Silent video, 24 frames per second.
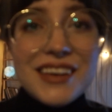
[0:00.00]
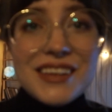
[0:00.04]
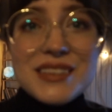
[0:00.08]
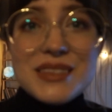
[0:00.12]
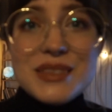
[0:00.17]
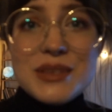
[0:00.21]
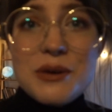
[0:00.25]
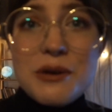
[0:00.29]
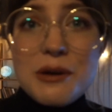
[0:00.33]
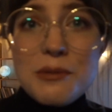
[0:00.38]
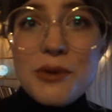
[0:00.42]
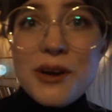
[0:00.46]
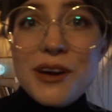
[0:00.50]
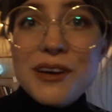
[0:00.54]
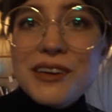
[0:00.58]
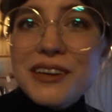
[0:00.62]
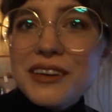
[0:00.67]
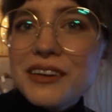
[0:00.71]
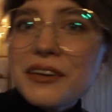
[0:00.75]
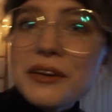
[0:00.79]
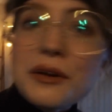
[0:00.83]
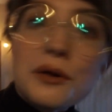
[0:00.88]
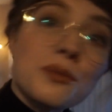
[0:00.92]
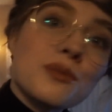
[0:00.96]
So I brought
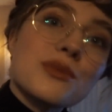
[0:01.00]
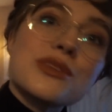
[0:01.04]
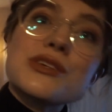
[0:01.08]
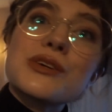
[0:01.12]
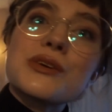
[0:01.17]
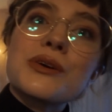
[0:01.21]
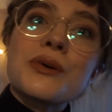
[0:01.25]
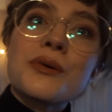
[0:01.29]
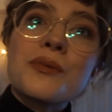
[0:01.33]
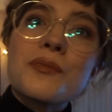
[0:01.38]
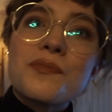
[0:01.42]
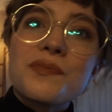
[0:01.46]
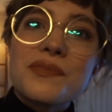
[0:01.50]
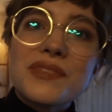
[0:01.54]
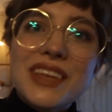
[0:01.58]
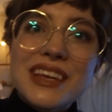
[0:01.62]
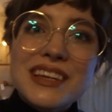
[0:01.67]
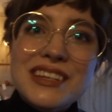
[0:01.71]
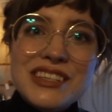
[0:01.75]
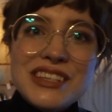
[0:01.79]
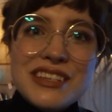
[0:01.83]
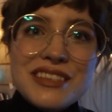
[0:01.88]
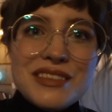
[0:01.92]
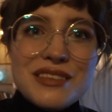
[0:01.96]
her home too.
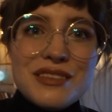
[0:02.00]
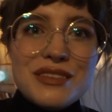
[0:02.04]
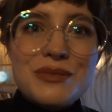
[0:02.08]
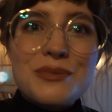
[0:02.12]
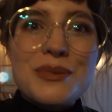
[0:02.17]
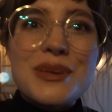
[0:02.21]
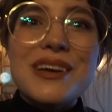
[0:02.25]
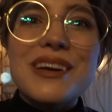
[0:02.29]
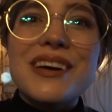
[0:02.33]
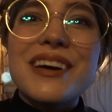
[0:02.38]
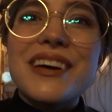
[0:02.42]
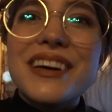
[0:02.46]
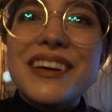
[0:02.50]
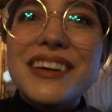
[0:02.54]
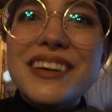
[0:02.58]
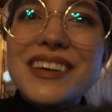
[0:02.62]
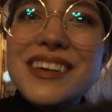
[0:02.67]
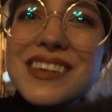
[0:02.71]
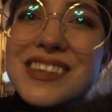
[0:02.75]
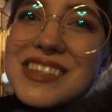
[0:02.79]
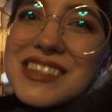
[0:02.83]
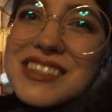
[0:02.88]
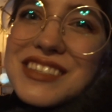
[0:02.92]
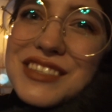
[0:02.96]
And she's a sweetheart.
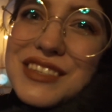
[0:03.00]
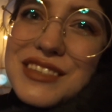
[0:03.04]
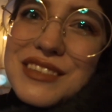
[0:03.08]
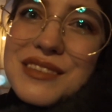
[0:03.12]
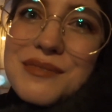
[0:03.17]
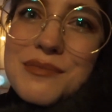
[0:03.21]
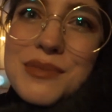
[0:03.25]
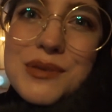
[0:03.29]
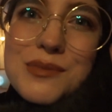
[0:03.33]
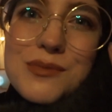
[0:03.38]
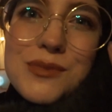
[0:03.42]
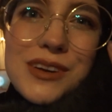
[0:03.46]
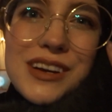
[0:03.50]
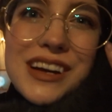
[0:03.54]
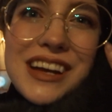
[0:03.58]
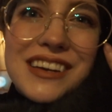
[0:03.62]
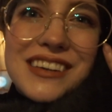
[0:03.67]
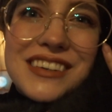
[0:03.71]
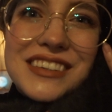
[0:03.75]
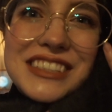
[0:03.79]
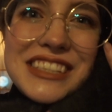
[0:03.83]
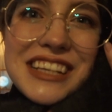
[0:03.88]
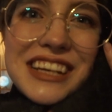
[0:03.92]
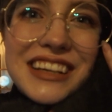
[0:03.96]
She's just a bit more
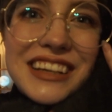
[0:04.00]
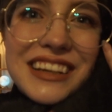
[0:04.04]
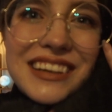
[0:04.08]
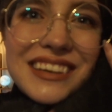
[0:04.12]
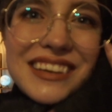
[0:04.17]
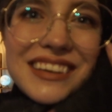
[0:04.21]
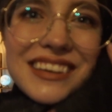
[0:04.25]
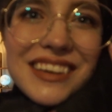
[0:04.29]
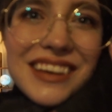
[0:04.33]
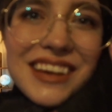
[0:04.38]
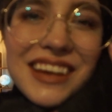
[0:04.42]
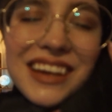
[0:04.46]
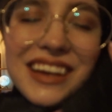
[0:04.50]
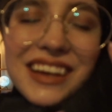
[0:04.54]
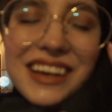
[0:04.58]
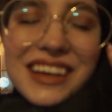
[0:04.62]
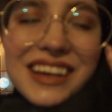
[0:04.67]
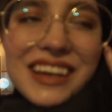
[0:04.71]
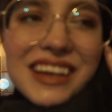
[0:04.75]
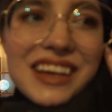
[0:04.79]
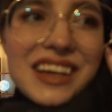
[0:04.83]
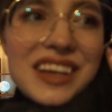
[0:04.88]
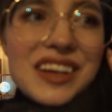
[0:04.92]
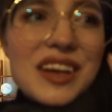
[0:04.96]
energetic.
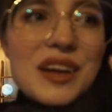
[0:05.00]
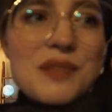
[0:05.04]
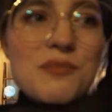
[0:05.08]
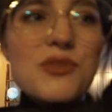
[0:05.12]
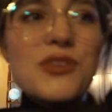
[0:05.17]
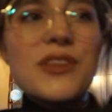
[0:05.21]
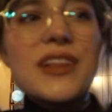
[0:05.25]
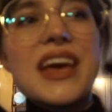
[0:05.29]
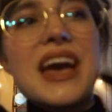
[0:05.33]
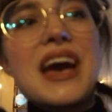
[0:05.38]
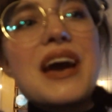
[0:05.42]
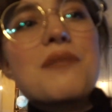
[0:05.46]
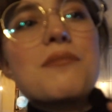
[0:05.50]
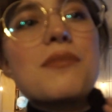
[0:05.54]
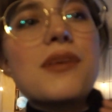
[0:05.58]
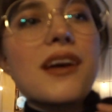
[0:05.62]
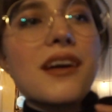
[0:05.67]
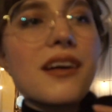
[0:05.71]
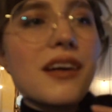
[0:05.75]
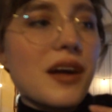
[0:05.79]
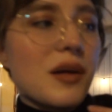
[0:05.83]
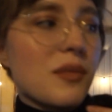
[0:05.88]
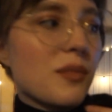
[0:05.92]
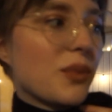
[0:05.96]
And I'm really happy I
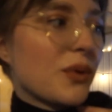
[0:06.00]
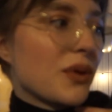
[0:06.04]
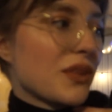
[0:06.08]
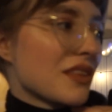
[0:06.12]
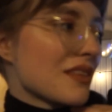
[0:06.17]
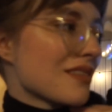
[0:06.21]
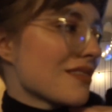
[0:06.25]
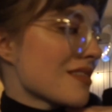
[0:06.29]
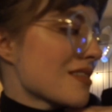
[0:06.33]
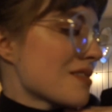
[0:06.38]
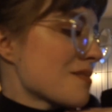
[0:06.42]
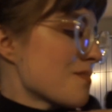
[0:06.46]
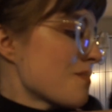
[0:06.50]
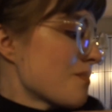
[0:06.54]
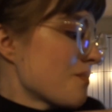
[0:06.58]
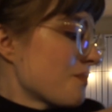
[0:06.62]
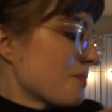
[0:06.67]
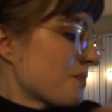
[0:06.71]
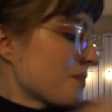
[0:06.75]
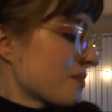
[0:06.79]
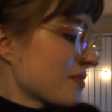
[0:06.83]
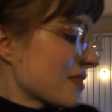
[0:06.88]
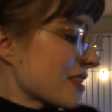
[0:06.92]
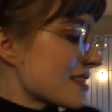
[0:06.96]
got both of them.
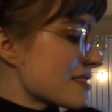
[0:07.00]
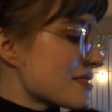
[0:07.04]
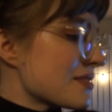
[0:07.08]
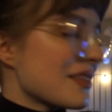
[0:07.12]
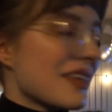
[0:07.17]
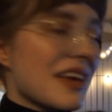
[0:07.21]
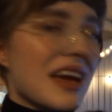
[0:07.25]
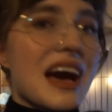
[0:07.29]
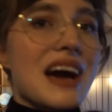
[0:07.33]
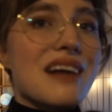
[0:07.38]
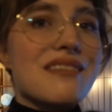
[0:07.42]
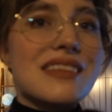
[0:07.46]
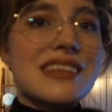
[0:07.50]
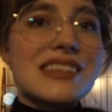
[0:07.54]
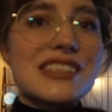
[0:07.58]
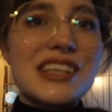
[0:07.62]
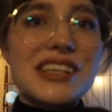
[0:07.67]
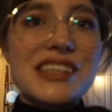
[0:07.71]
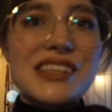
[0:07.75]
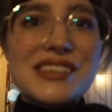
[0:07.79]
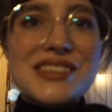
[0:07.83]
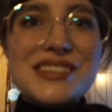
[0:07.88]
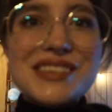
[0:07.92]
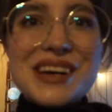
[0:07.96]
So they have each
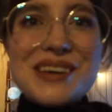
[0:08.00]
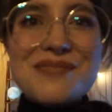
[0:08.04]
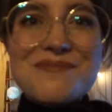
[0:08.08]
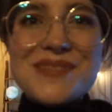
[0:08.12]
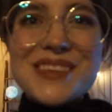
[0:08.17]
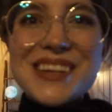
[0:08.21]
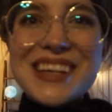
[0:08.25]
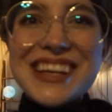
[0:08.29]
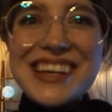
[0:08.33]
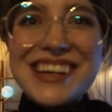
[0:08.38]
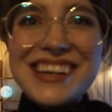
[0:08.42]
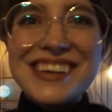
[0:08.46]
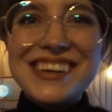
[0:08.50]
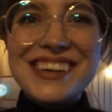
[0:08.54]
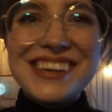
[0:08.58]
other's company.